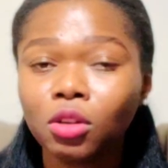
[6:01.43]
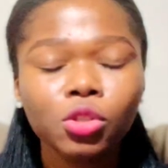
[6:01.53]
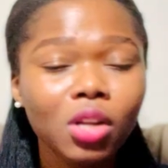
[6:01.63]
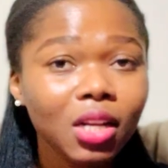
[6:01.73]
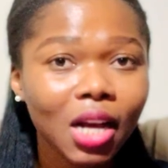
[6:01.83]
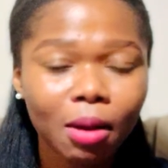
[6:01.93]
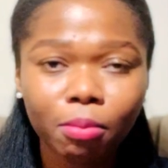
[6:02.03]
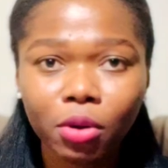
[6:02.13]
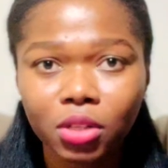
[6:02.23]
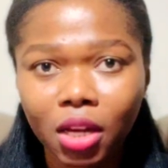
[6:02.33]
Student
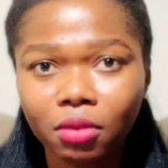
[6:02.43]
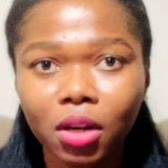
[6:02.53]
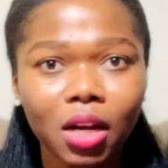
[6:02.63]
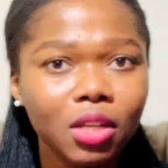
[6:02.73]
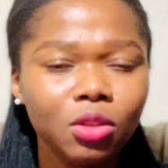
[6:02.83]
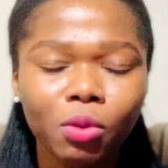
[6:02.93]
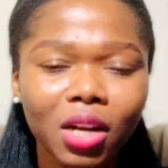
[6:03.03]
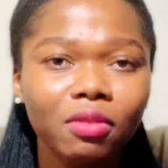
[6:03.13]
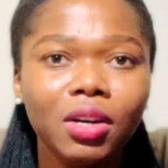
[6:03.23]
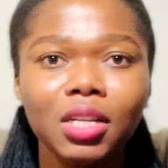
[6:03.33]
campus areas, or
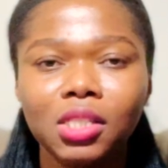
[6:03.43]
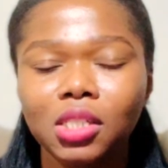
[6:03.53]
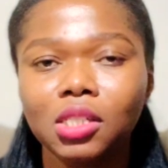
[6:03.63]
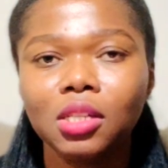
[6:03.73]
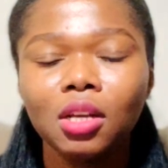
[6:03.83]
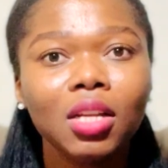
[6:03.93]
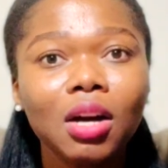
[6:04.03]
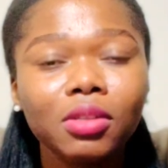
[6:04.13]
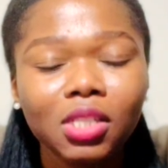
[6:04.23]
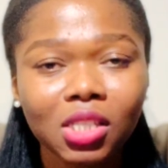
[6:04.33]
whatever it is.
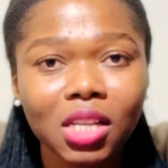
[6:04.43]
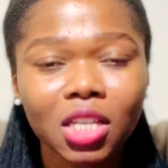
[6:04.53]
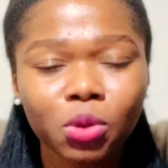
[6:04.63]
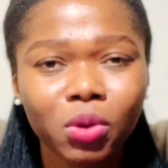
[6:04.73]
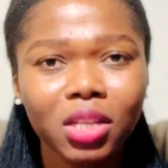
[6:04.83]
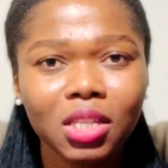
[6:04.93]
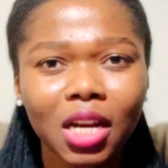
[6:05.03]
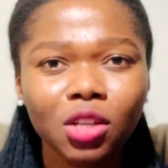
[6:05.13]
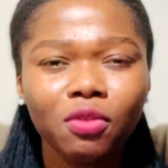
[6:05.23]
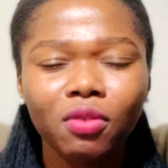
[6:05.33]
Now, this next one is
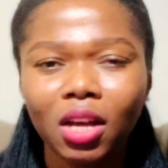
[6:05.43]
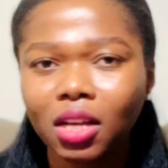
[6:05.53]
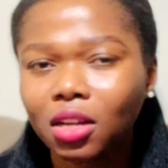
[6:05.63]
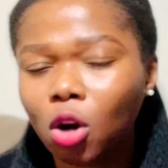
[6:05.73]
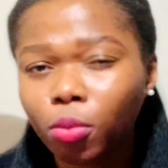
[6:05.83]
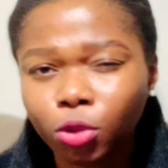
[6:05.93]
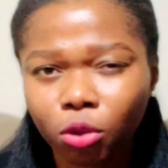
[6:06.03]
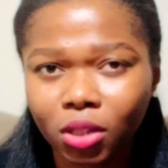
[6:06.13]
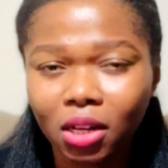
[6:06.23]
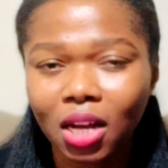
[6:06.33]
kind of like
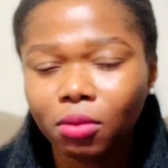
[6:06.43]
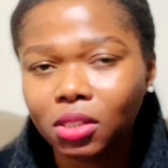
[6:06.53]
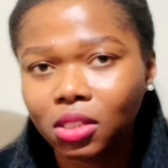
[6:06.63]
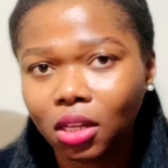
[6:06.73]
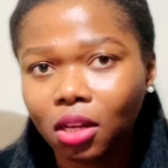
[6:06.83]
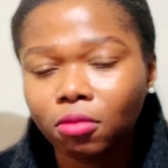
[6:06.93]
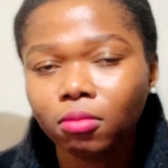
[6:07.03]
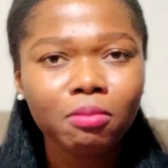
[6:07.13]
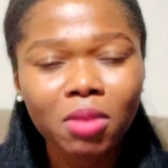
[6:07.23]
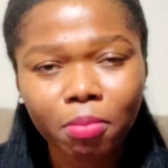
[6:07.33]
optional, I would say.
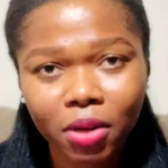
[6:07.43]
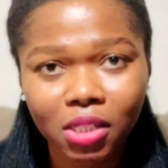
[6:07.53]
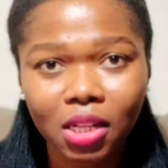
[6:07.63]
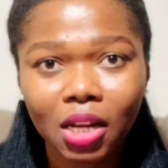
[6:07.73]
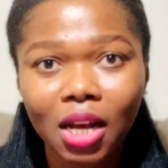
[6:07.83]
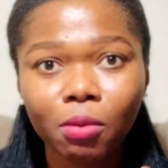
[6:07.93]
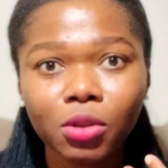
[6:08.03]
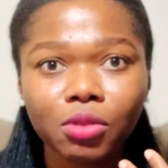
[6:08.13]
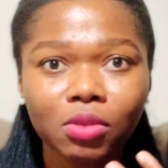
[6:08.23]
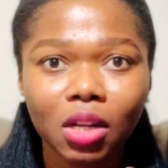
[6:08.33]
Me personally, I
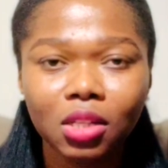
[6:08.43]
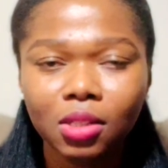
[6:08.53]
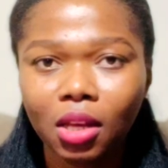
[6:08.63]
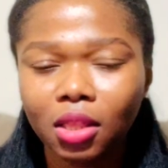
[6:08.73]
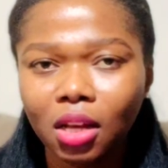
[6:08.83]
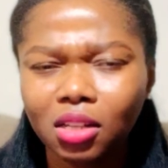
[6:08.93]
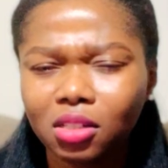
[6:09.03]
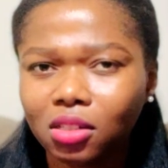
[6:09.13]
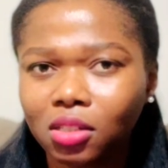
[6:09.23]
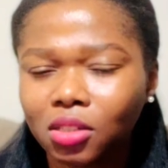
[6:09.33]
wouldn't really say that
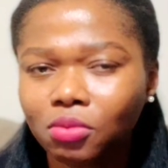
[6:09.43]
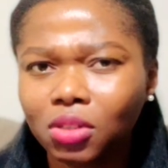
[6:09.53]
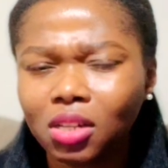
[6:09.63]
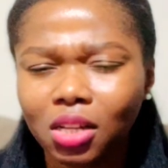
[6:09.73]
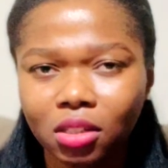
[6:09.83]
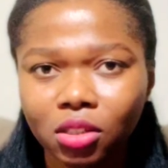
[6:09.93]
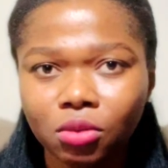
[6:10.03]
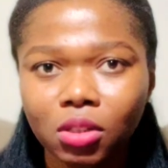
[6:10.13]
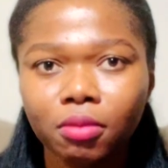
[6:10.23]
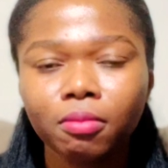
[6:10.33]
this is really
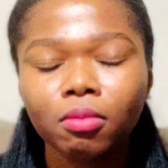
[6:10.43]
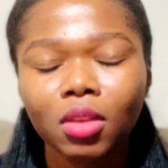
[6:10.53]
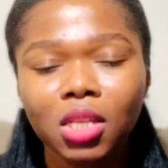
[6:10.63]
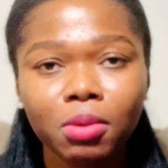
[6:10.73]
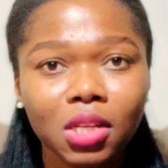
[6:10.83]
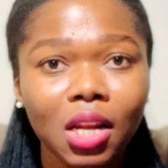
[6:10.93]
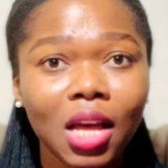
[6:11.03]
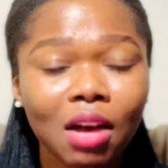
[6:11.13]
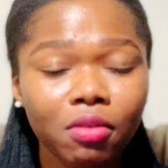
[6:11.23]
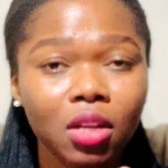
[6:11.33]
necessary. It's basically
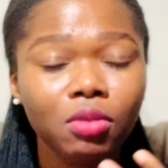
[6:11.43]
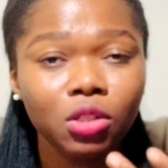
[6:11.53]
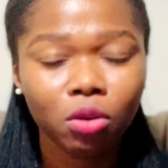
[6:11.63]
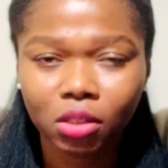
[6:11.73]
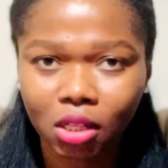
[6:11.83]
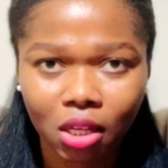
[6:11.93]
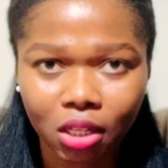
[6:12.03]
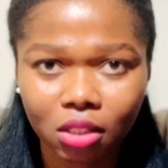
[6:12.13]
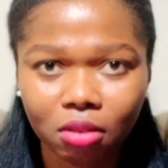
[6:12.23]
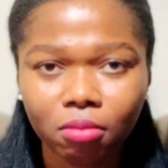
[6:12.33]
having a return ticket.